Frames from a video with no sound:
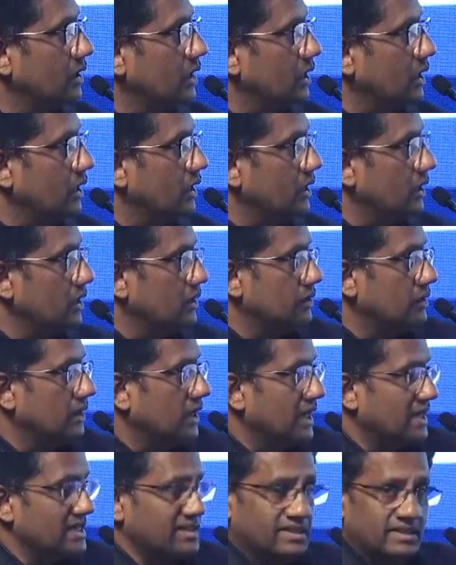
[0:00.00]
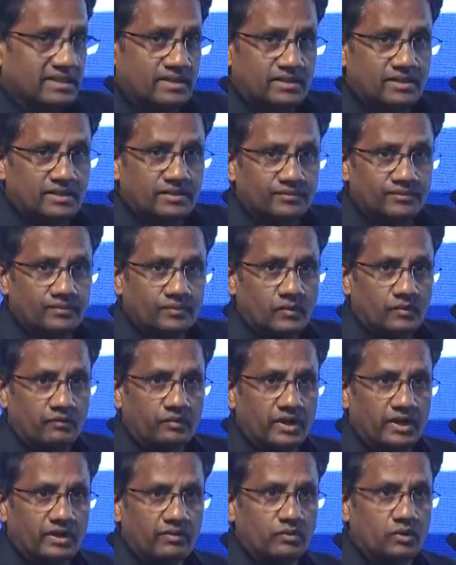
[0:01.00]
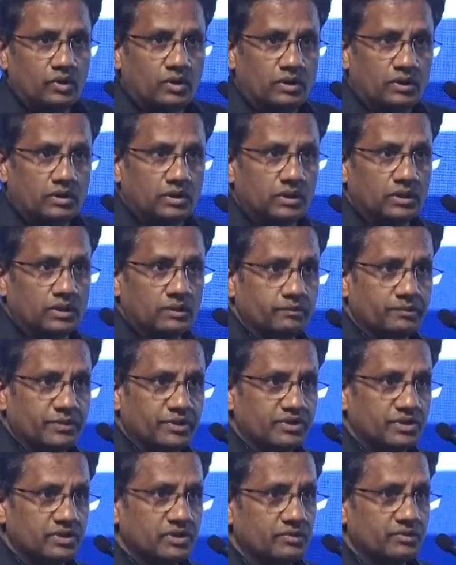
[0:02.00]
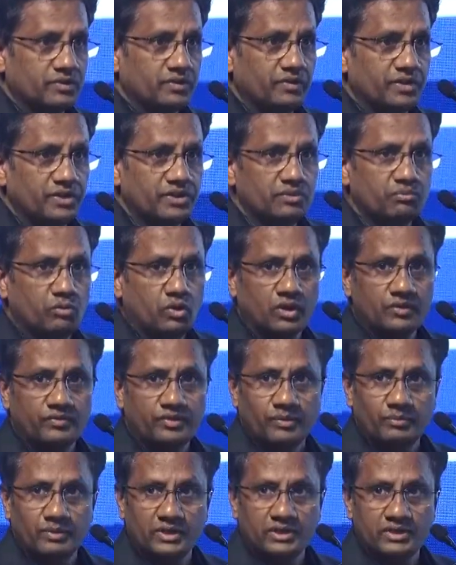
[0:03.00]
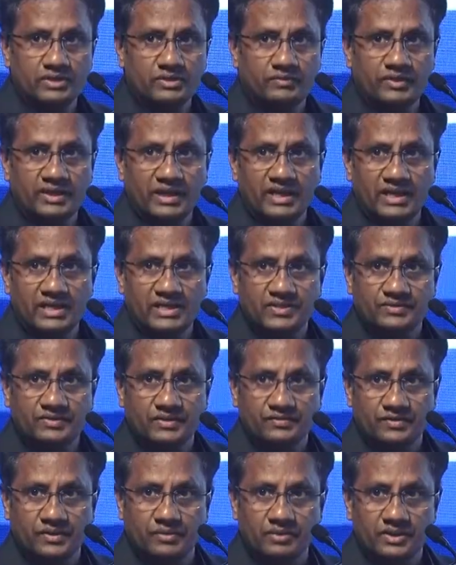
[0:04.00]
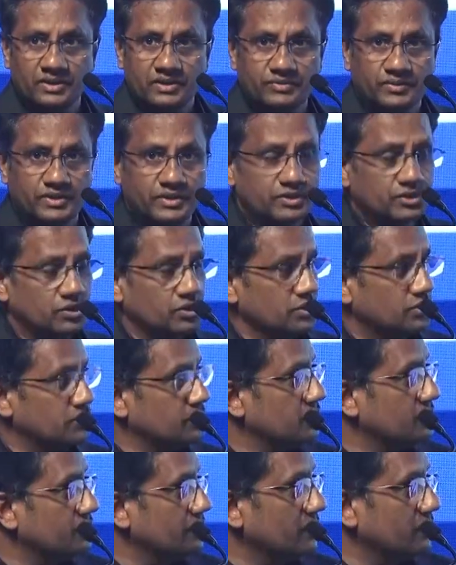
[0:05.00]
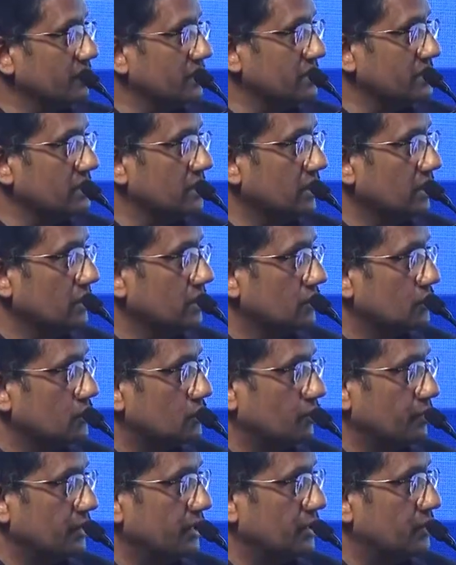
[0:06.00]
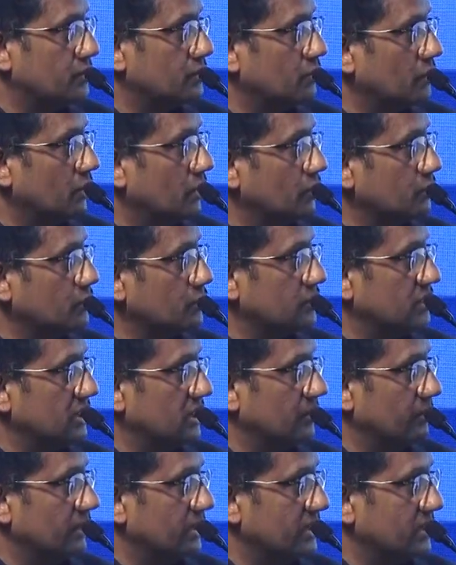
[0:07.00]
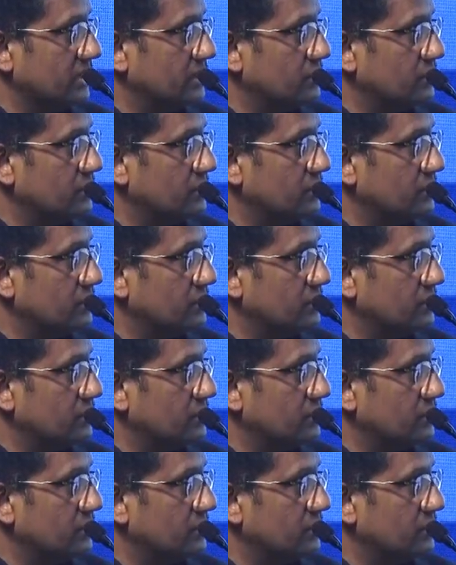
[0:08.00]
And access. We have got patients with very small femorals, very calcified femorals, very tortuous femorals. So we need to know how to deal with this.